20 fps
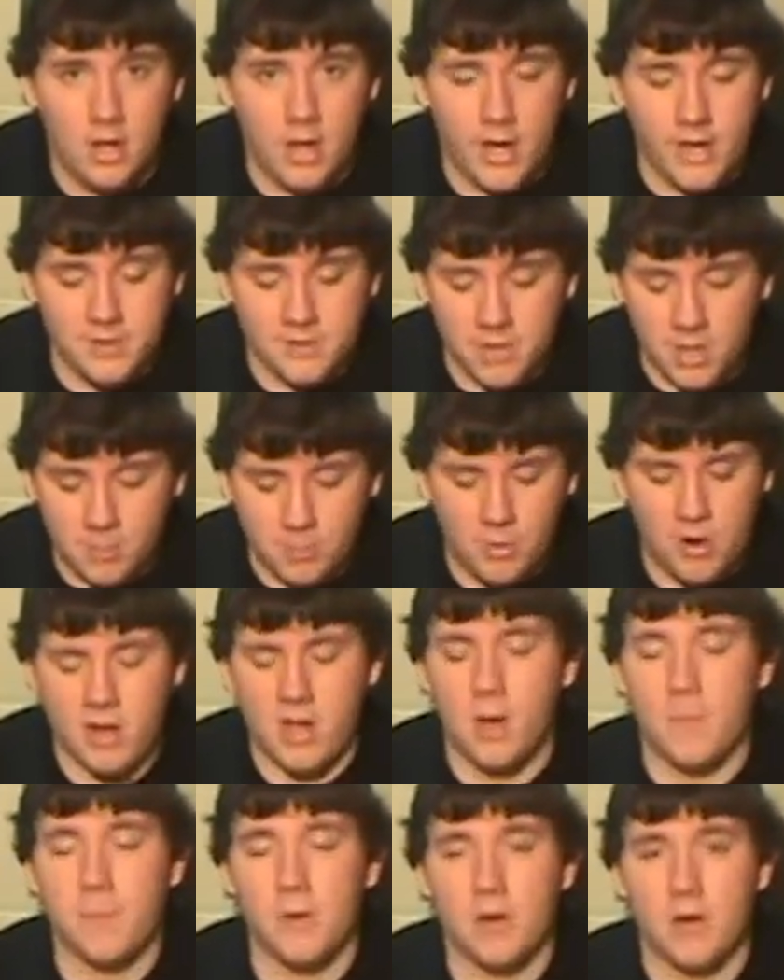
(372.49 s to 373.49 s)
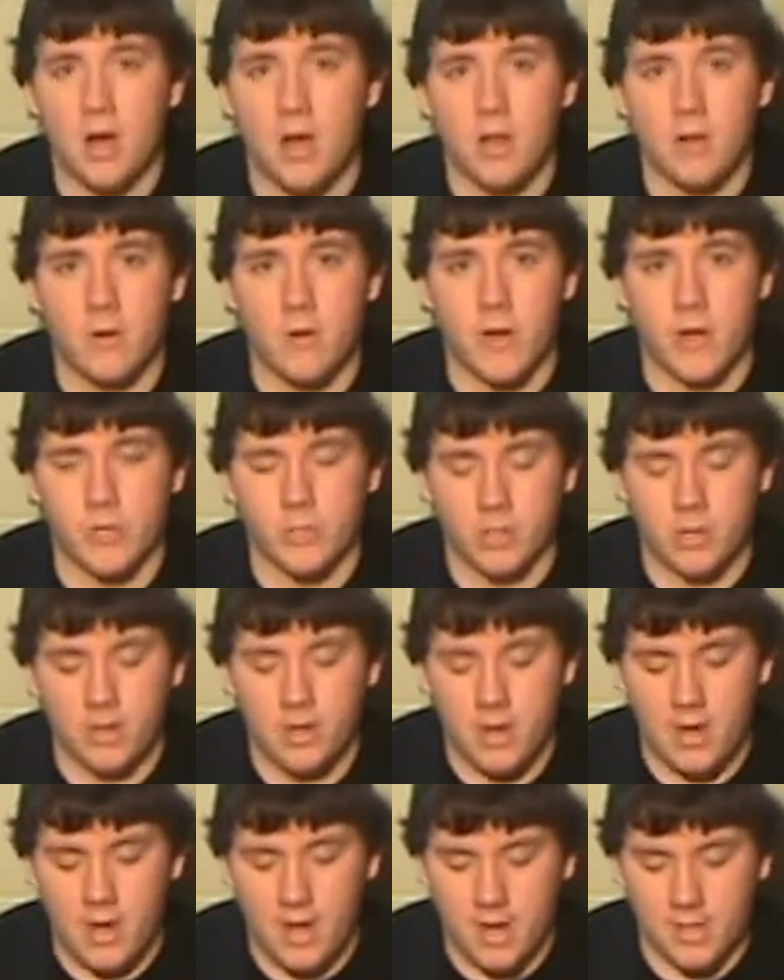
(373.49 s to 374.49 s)
it's going to break up your coloration,
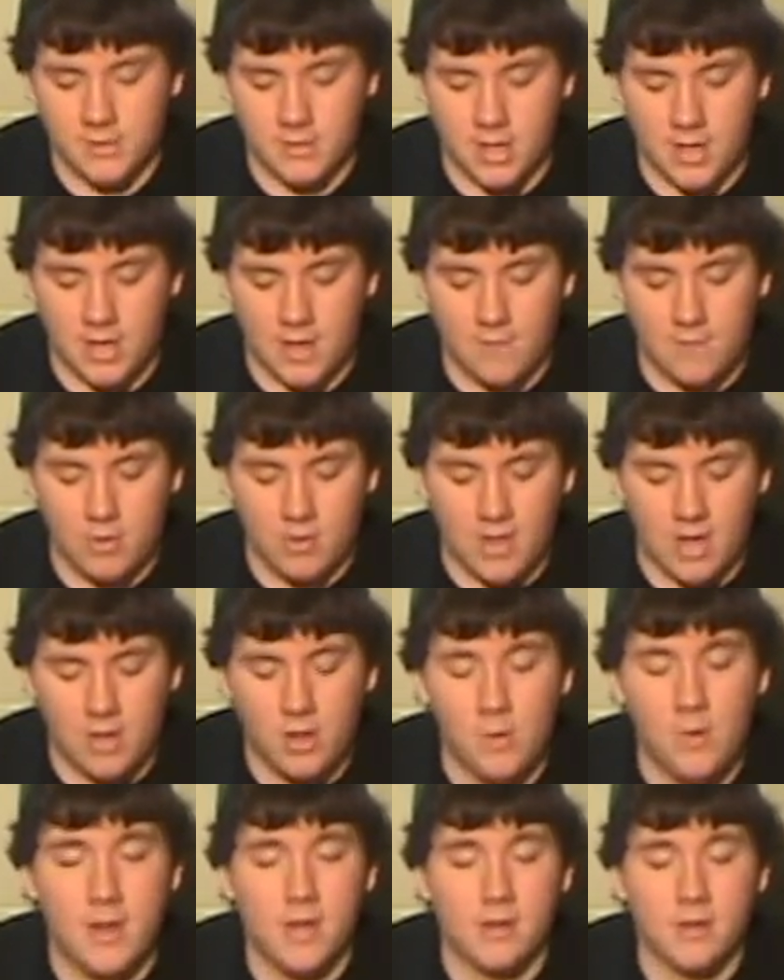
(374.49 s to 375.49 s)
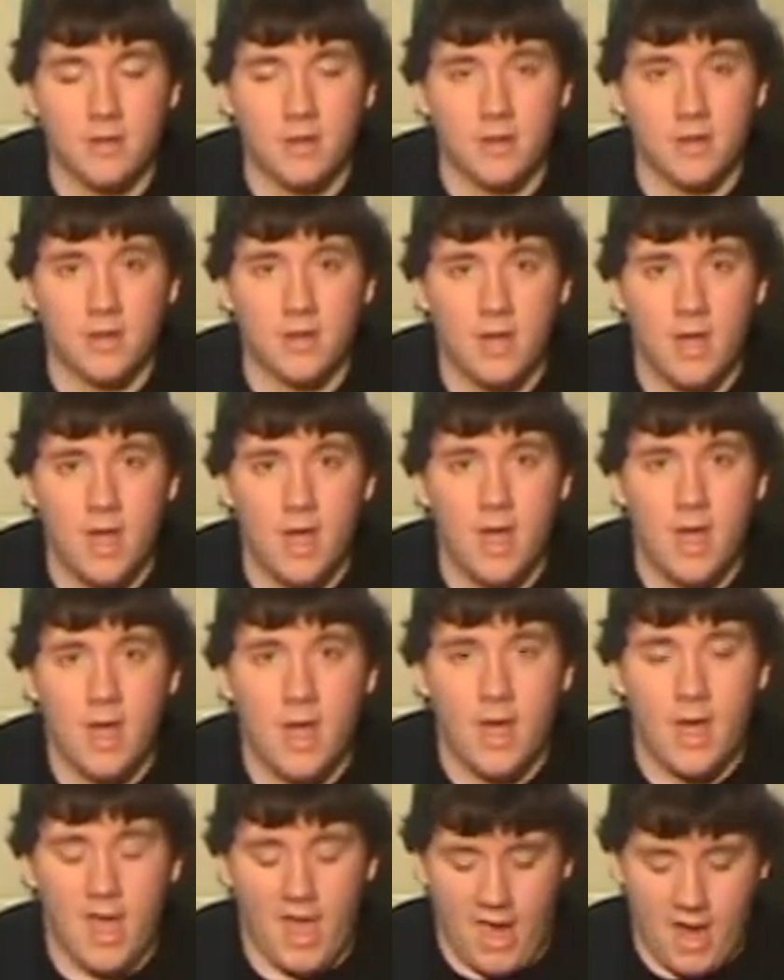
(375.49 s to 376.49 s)
it's going to give you that unique look,
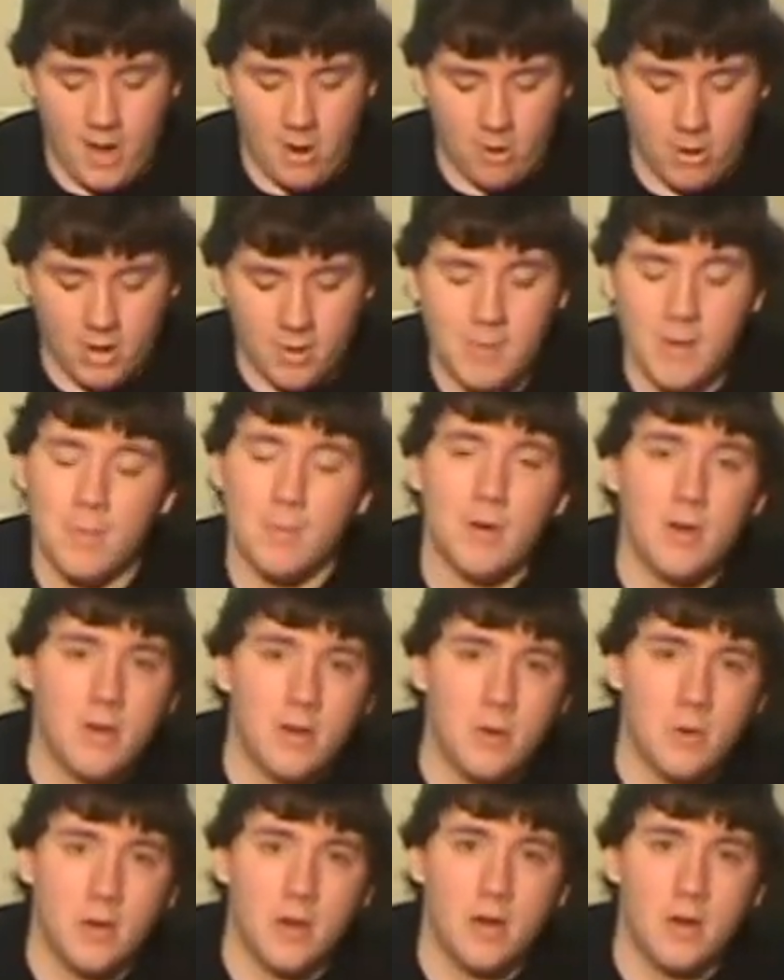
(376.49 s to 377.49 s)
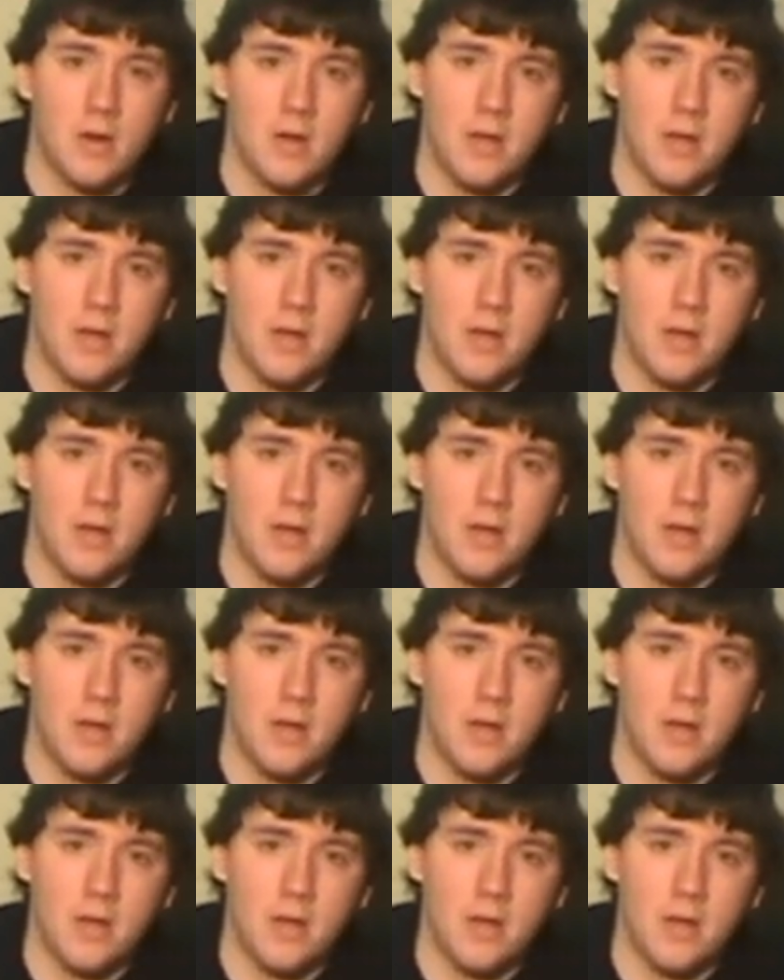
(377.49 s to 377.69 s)
and you're going to be able to do it.